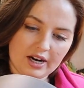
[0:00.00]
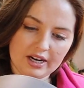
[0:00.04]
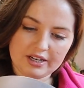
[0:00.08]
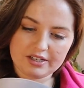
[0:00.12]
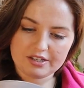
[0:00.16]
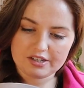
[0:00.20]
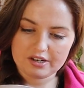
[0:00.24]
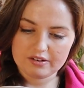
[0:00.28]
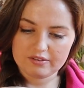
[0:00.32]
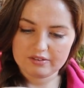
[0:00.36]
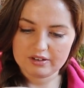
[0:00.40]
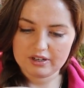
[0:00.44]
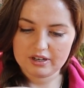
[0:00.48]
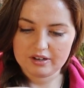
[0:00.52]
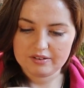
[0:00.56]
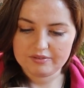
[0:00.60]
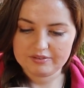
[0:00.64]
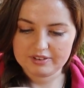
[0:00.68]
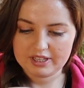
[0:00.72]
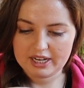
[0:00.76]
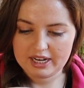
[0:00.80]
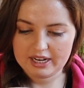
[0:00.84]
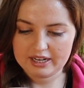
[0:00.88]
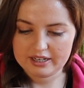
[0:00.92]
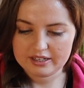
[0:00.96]
I don't
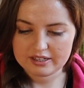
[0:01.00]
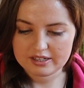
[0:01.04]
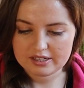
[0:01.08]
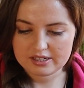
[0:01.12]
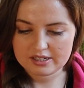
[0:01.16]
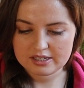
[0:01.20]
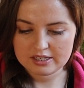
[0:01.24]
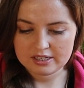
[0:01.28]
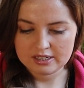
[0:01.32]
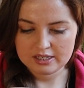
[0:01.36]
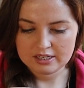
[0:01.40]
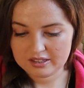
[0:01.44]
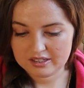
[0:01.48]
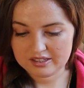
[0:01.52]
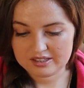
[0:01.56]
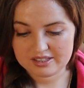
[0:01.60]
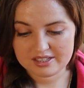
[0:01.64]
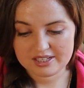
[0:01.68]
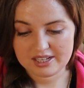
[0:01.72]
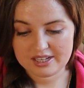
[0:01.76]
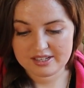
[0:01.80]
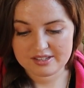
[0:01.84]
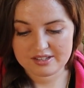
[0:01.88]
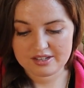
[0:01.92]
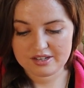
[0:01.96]
love that. It
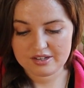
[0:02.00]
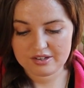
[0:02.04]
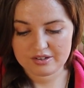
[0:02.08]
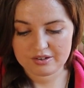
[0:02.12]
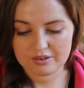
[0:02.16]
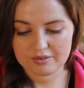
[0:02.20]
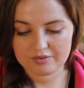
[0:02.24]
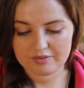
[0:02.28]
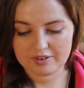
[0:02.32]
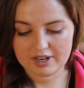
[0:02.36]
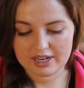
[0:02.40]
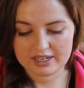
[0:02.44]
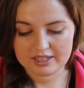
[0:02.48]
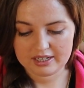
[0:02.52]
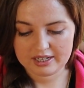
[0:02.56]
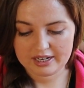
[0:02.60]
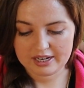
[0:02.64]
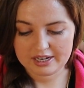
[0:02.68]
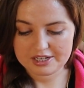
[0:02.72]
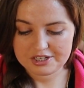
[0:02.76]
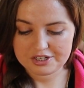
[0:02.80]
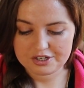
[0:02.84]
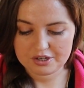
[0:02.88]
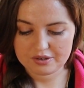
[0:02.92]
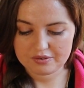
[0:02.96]
says eco-friendly.
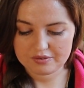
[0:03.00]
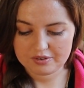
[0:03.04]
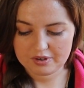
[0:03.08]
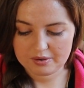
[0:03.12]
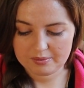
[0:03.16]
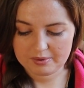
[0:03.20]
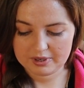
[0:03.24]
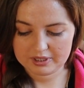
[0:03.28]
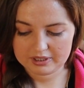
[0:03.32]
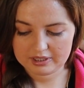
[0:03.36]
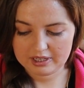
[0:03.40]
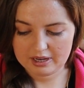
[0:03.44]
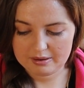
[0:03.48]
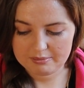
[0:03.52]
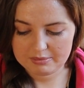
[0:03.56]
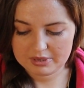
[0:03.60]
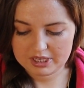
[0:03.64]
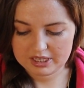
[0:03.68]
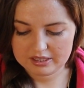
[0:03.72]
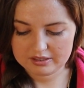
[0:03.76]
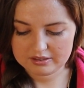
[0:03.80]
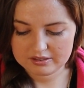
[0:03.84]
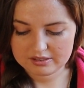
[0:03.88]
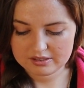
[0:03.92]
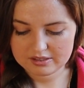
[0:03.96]
I don't know what that
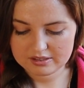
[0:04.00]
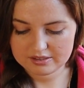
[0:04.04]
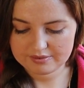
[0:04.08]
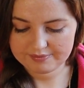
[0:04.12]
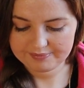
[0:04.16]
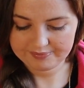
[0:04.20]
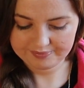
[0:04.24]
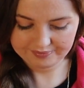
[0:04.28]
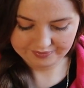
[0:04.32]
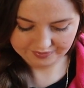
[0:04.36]
means.